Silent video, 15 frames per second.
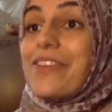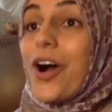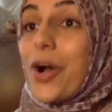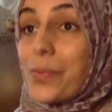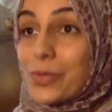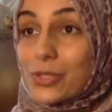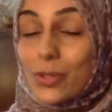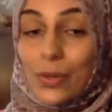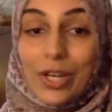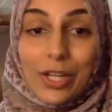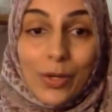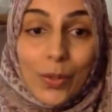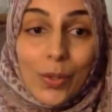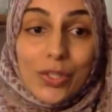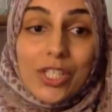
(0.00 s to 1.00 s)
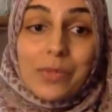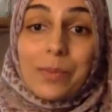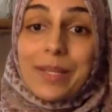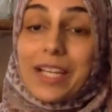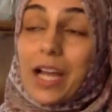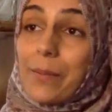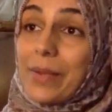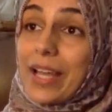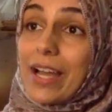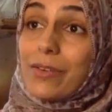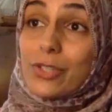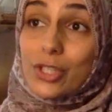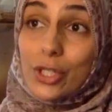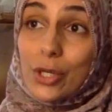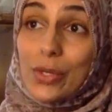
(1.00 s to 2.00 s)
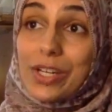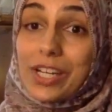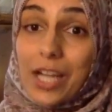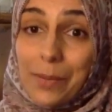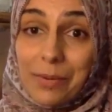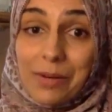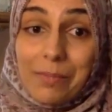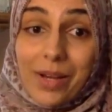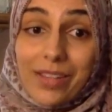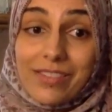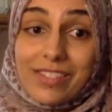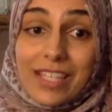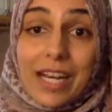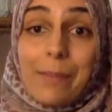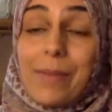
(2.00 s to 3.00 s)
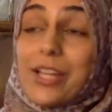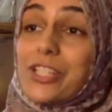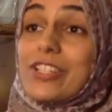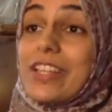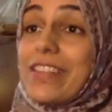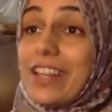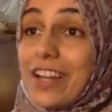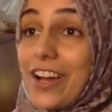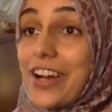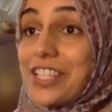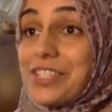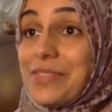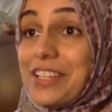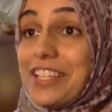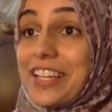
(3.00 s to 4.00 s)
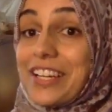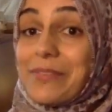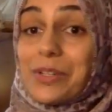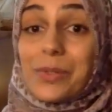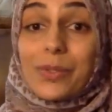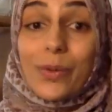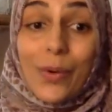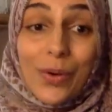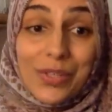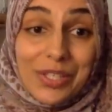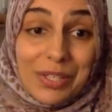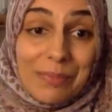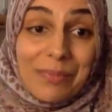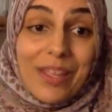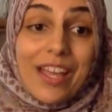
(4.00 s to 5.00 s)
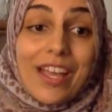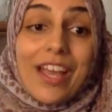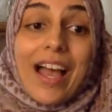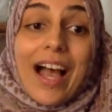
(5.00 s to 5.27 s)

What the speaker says: Homeschooling courses will be coming out soon in a couple of months. And I mentioned it in the last video, which was awesome.